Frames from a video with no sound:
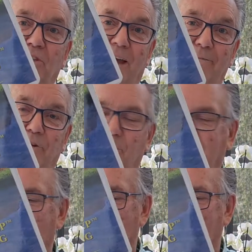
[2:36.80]
tabs, or
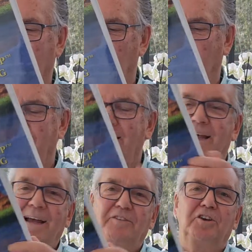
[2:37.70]
whatever you want to call them,
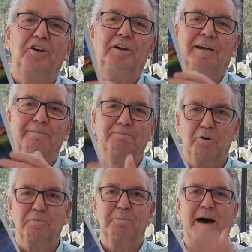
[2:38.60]
so you can
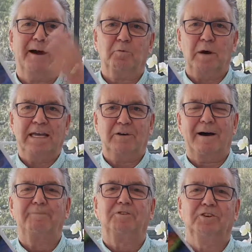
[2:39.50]
bookmark where you're
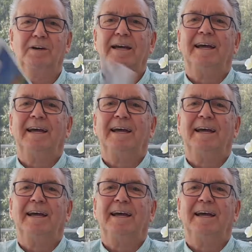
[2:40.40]
up to.